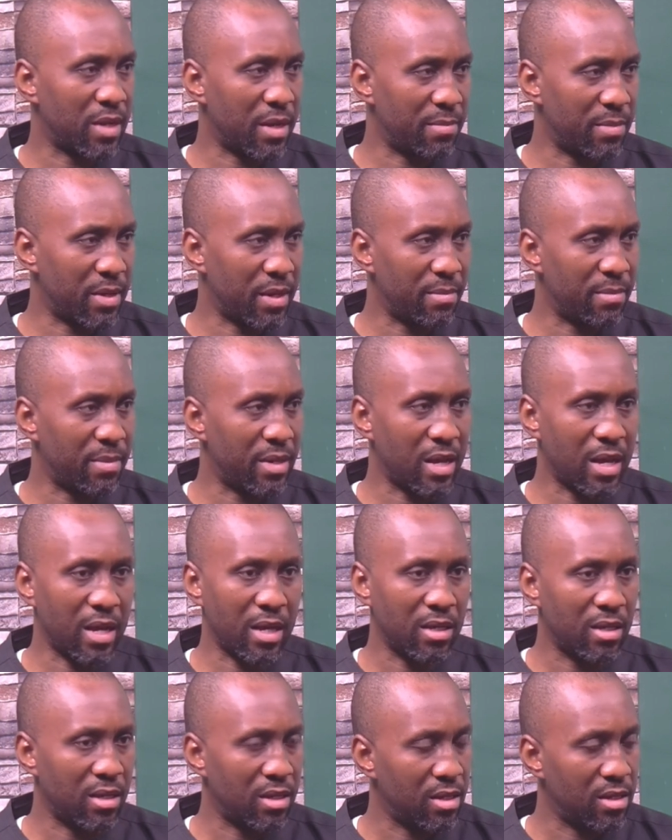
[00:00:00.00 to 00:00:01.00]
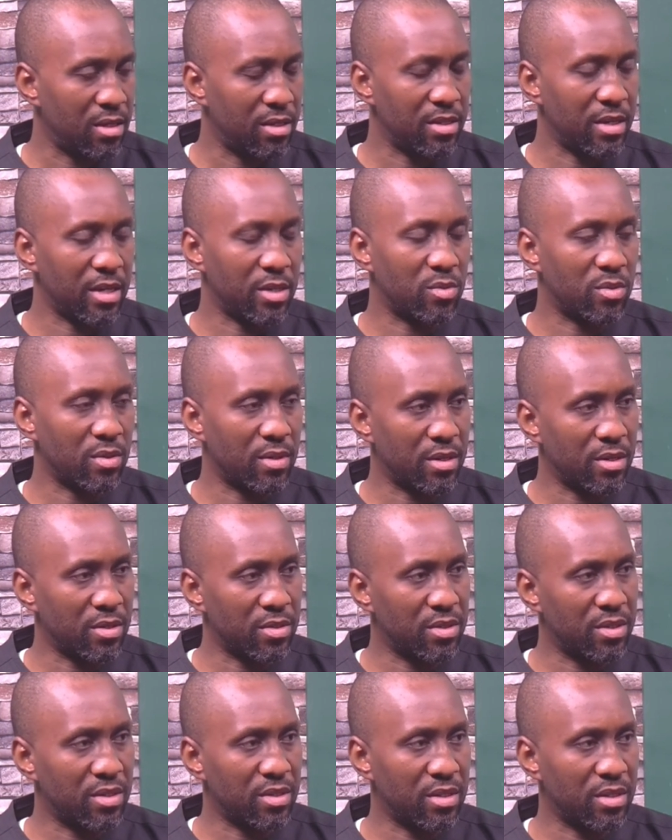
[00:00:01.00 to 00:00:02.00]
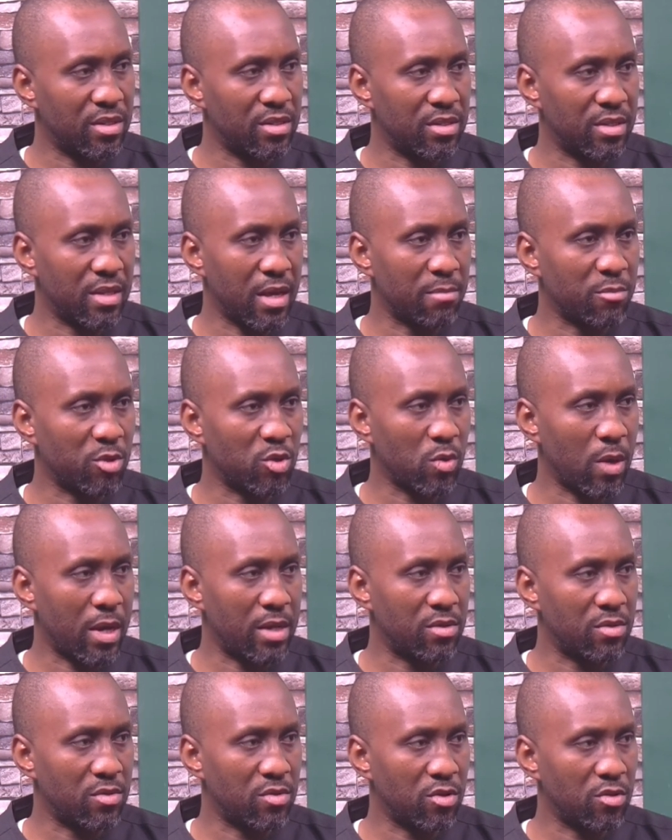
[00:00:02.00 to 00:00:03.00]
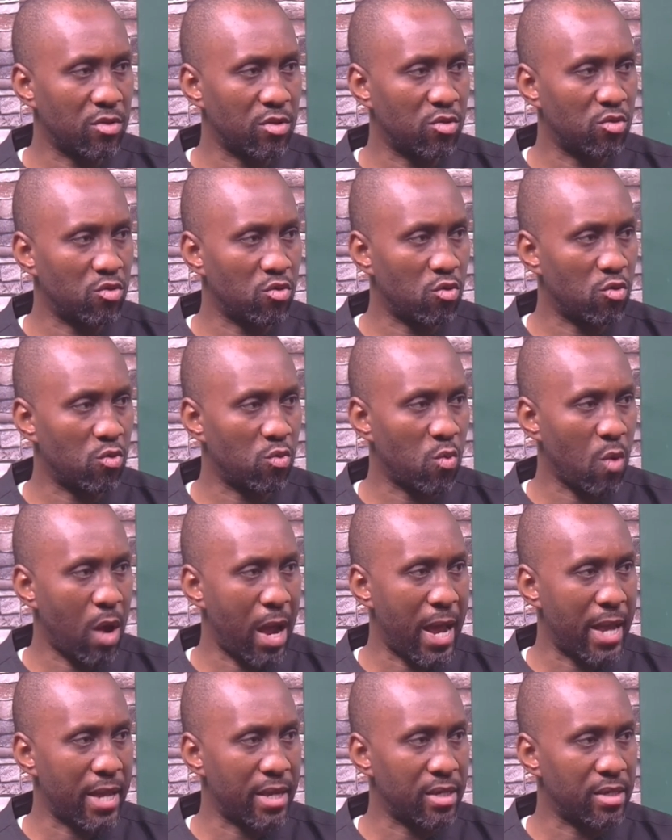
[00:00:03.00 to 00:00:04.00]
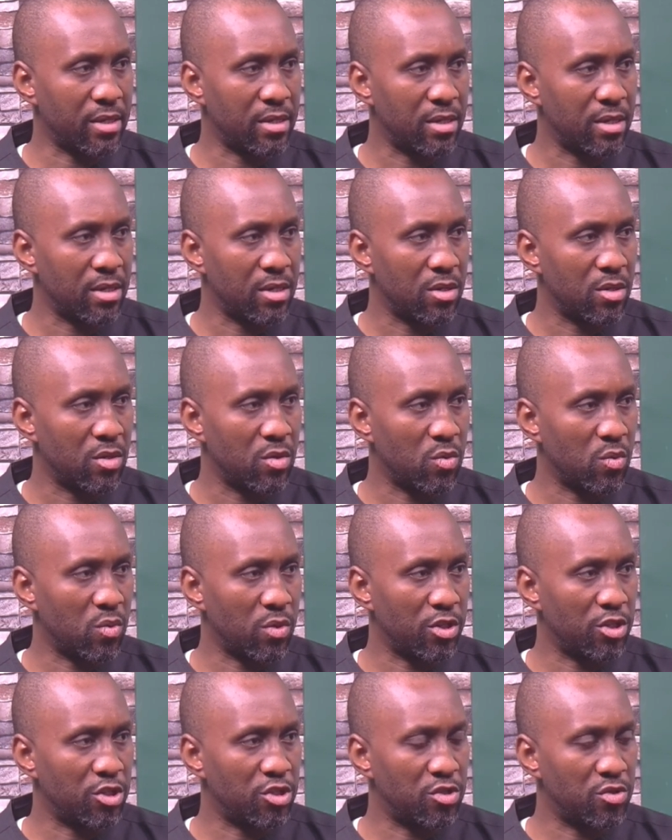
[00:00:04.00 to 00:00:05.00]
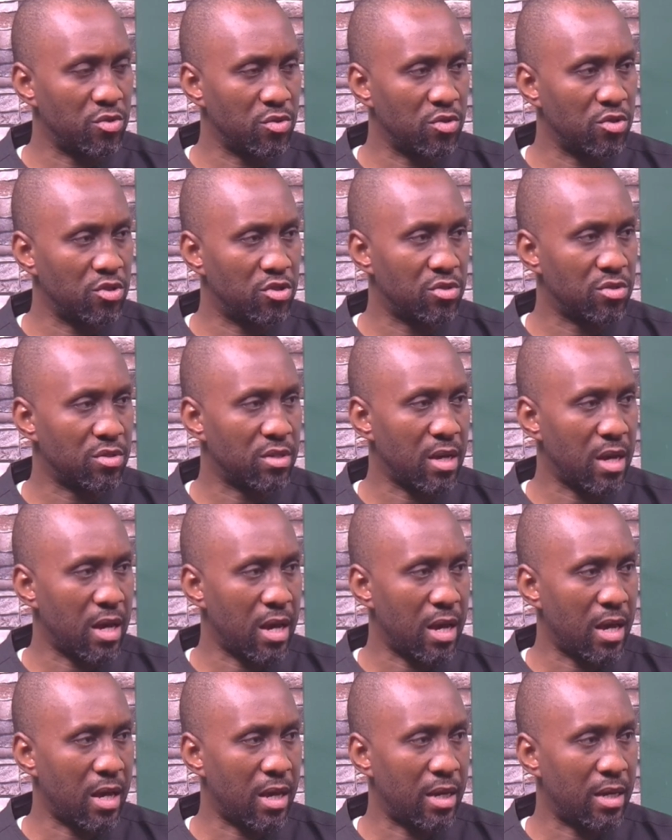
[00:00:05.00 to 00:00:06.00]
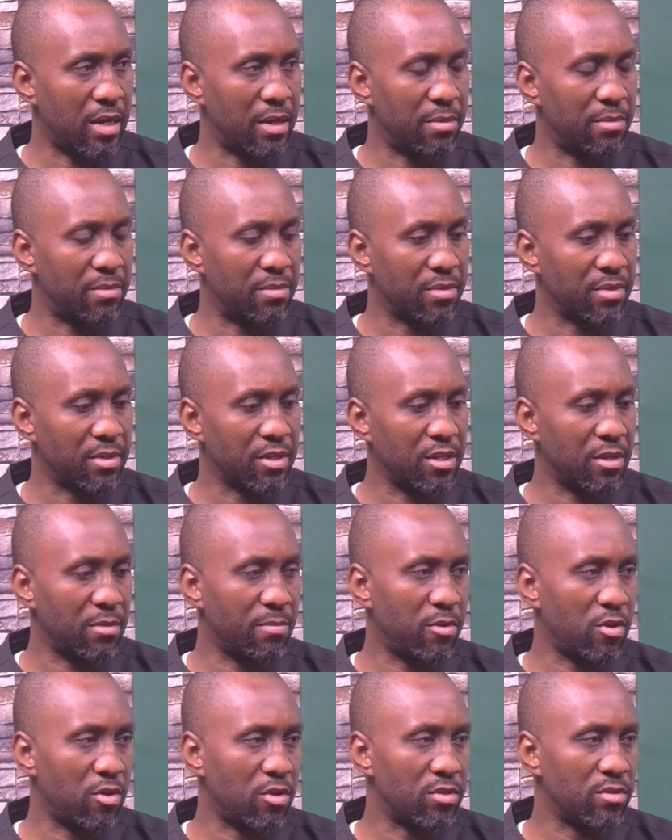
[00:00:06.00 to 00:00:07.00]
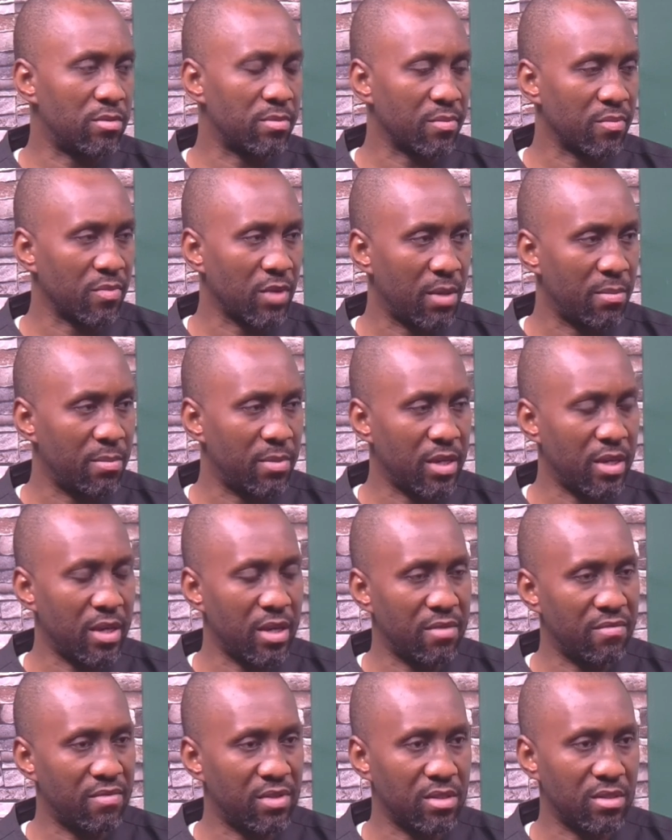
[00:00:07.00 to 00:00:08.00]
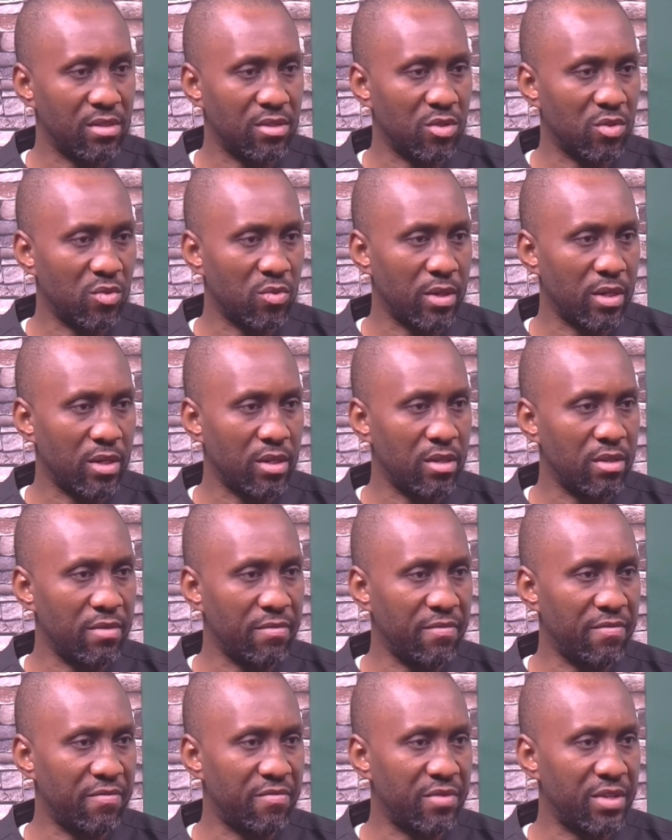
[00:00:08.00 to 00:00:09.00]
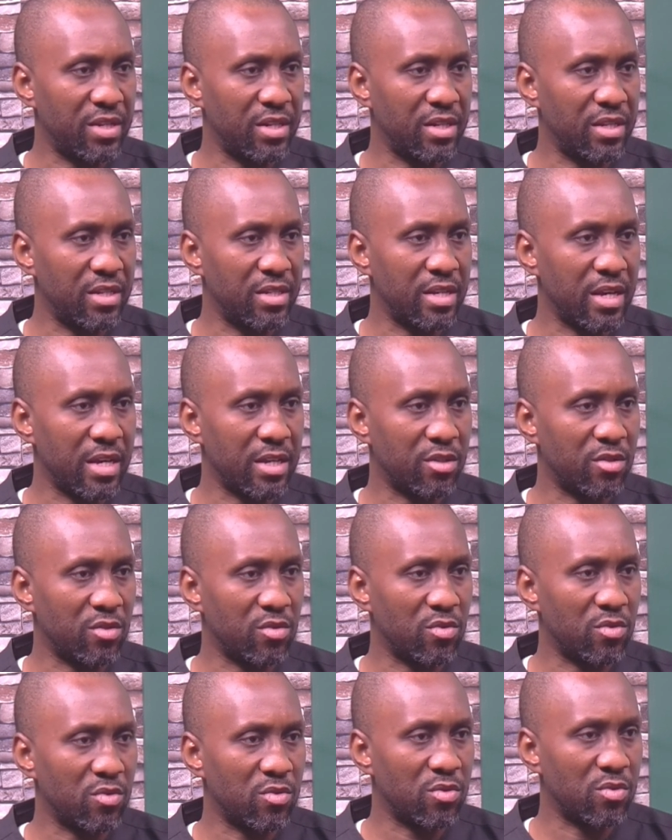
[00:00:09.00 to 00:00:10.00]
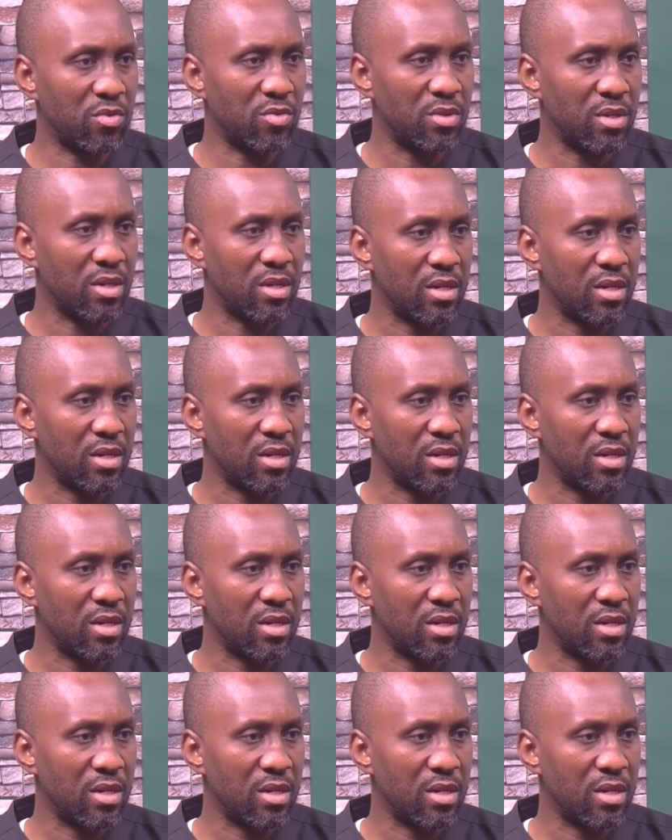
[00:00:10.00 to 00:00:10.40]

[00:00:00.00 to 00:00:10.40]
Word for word: Blah blah blah. Yet we are not seeing any dam. So I do not know why we yes. should um, keep on behaving this way. If really there's no